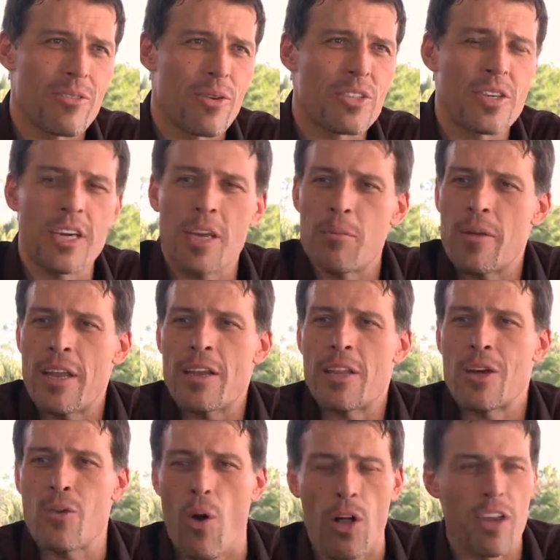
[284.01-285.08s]
What's it going to mean to
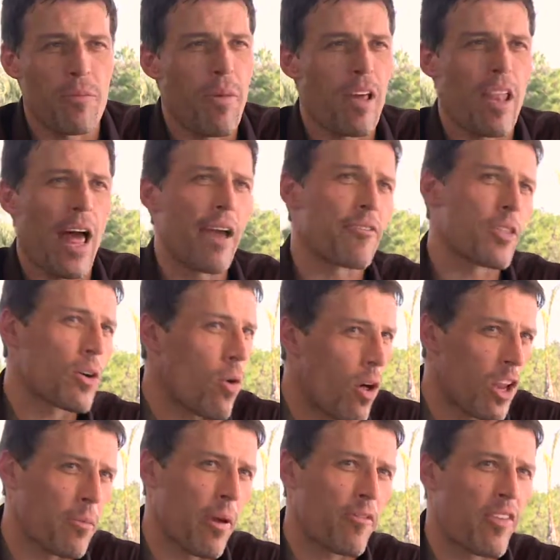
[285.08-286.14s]
the quality of my life, the
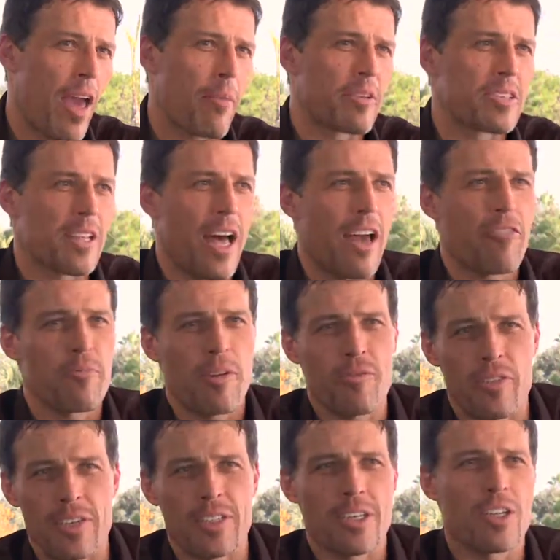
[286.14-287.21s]
quality of my family's life, my
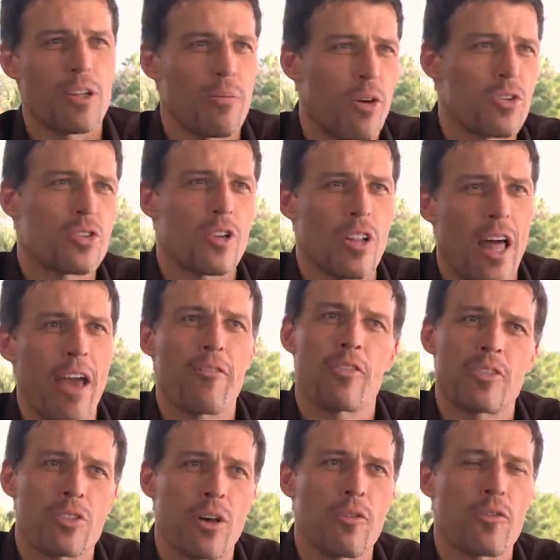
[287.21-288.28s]
physical, emotional
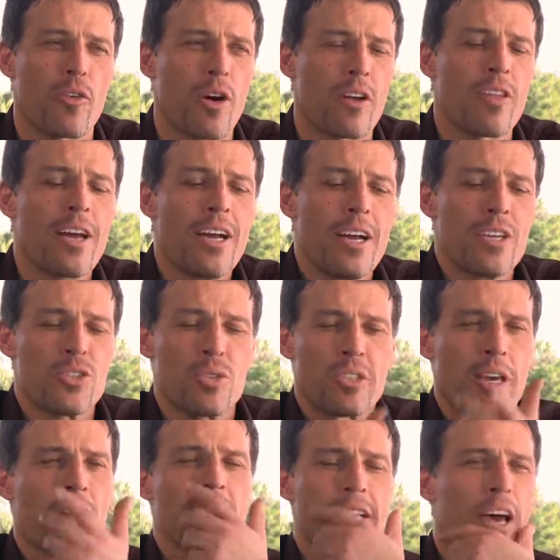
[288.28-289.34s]
life, and so forth? So
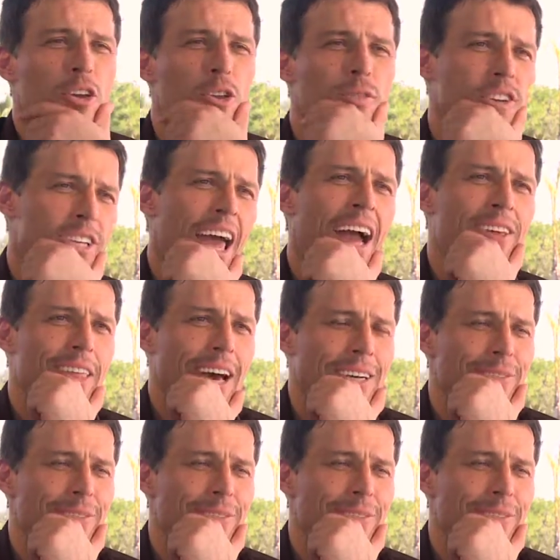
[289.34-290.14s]
tell us how you've attacked